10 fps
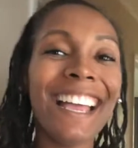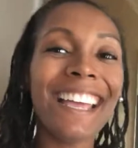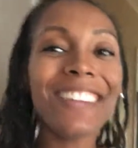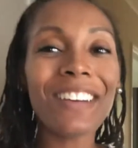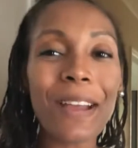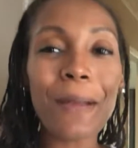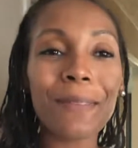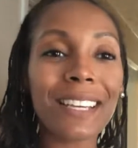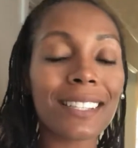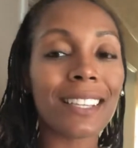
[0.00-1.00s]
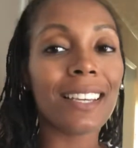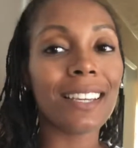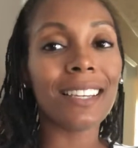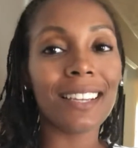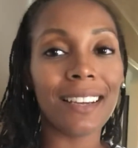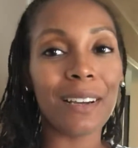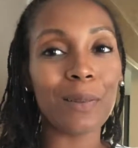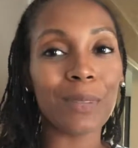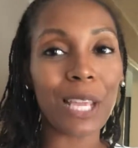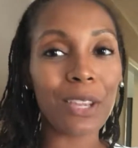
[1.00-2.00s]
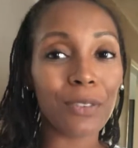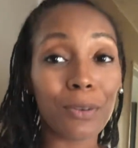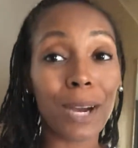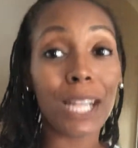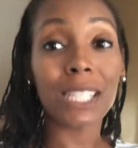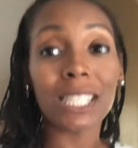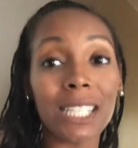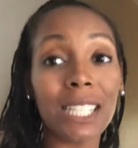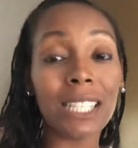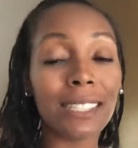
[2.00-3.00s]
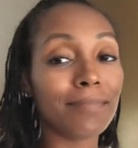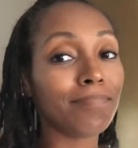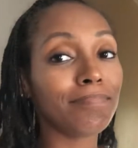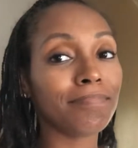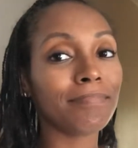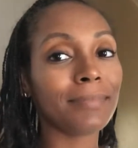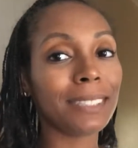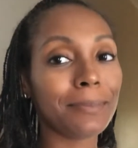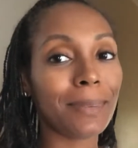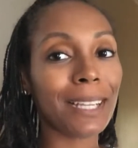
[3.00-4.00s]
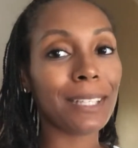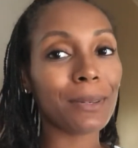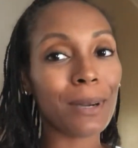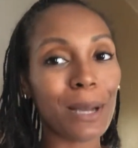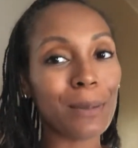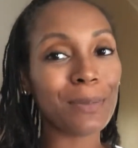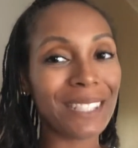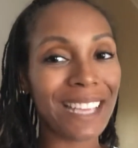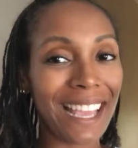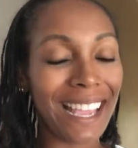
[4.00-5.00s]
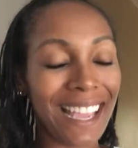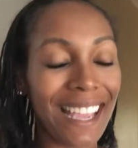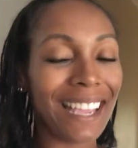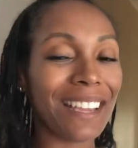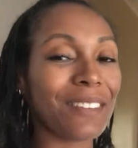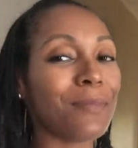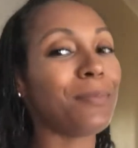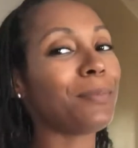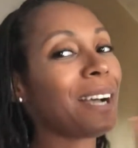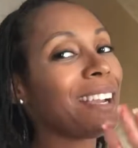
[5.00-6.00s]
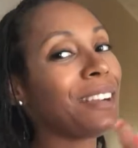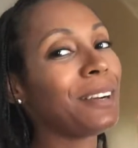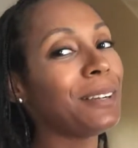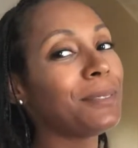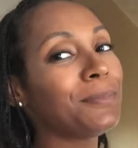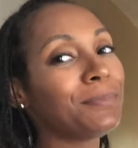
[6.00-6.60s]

Anyway, that's it. Thank you for watching my little update. Bye, y'all.